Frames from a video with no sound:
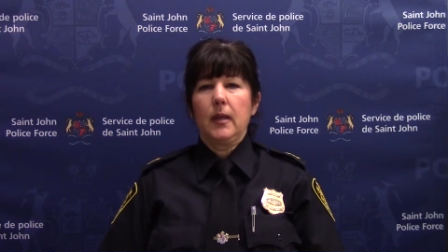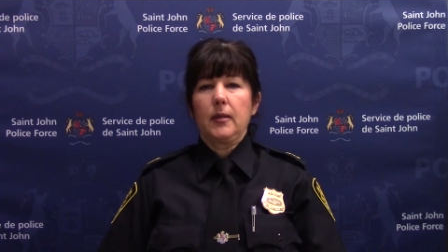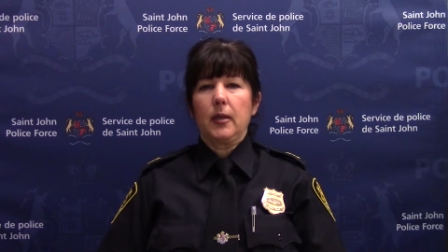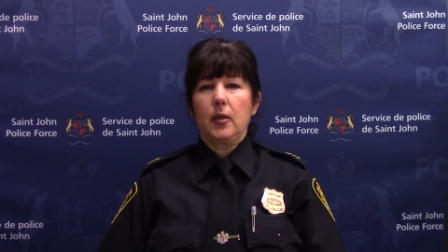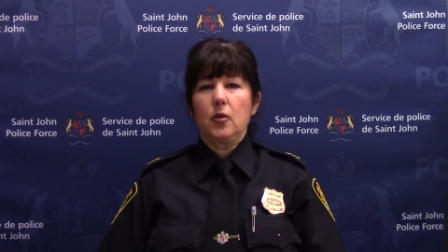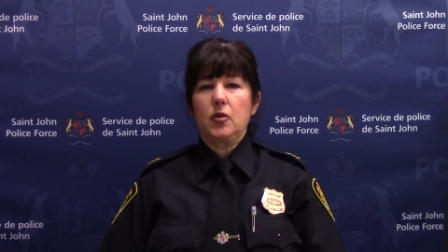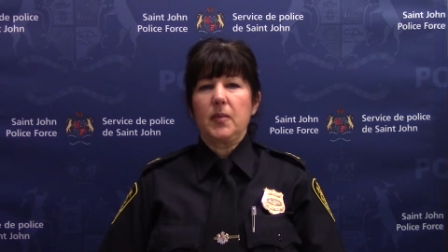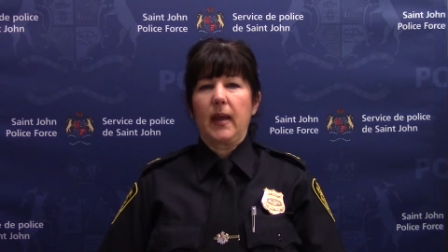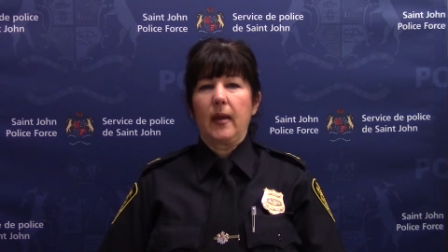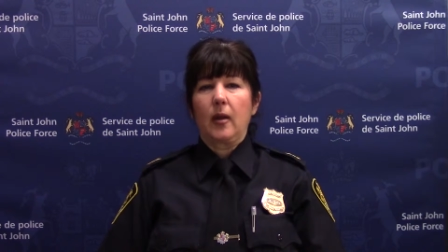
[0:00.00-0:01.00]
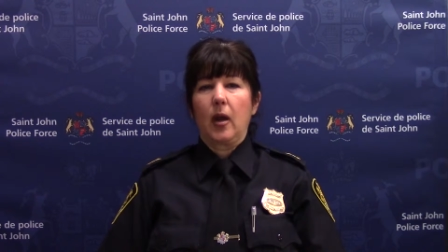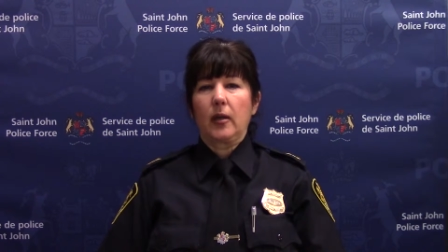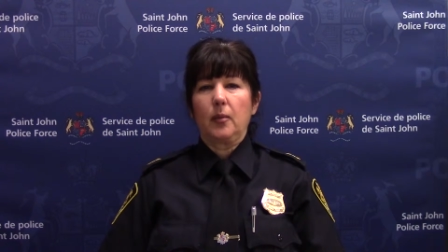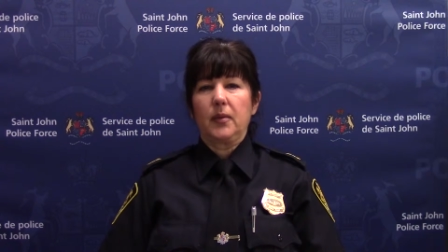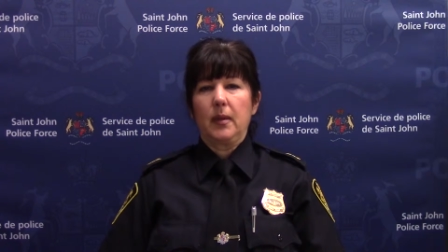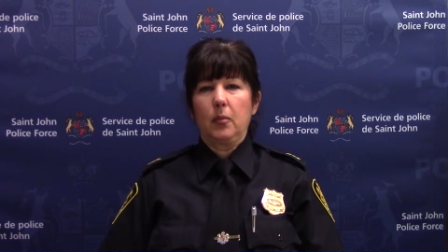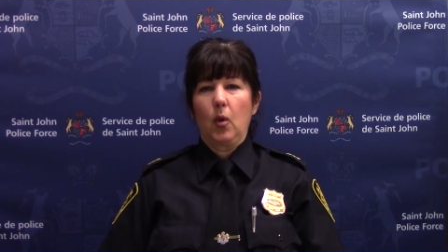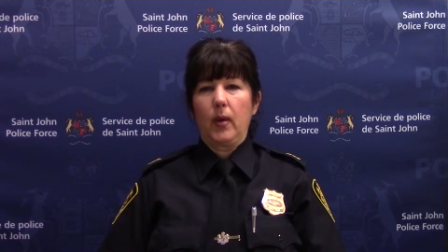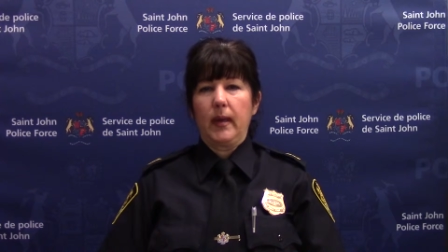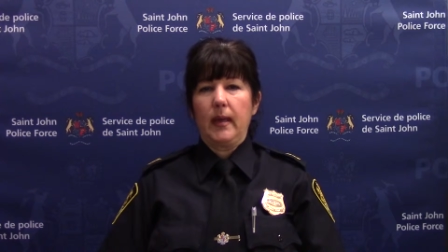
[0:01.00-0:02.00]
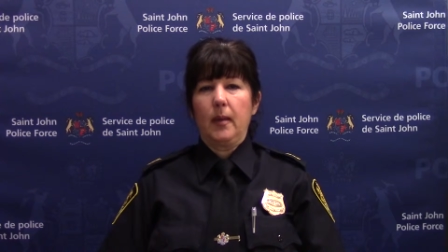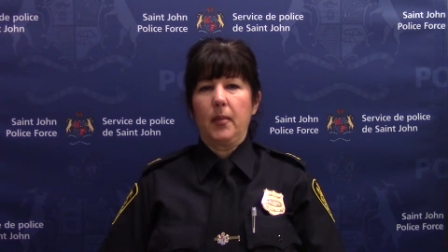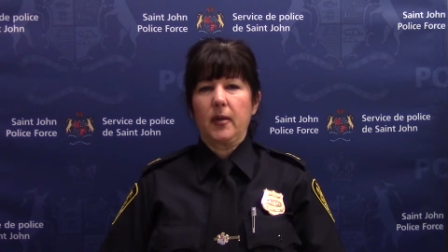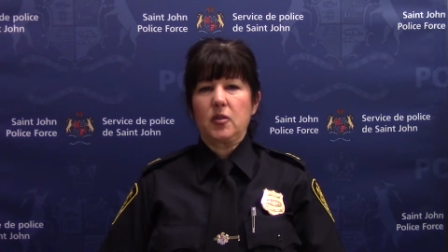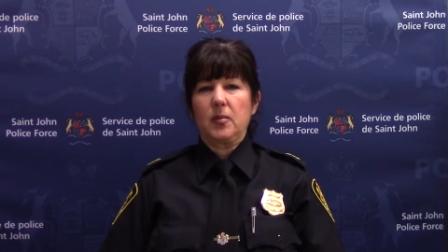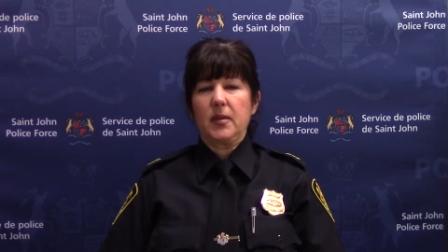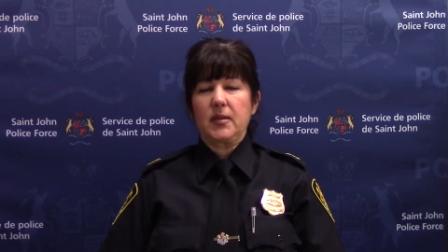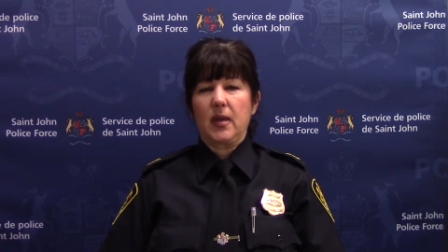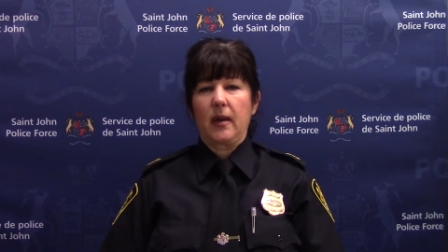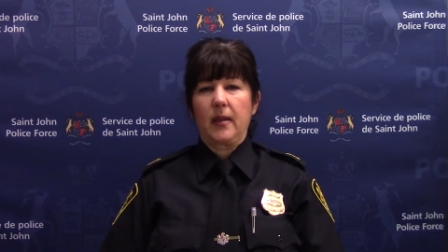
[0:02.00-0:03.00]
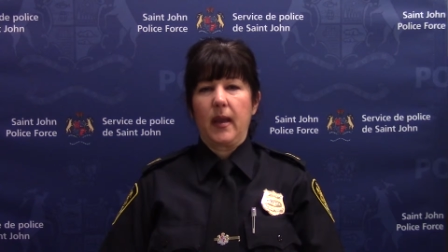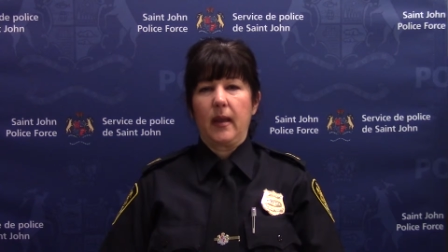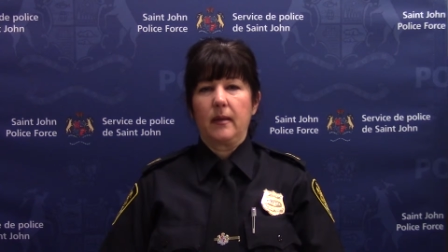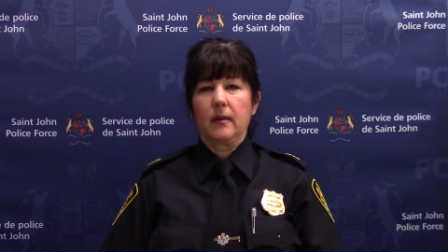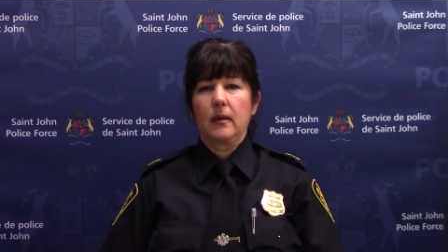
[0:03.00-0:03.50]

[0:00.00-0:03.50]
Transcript: The accused began to argue with the employee and punched him in the side of the head.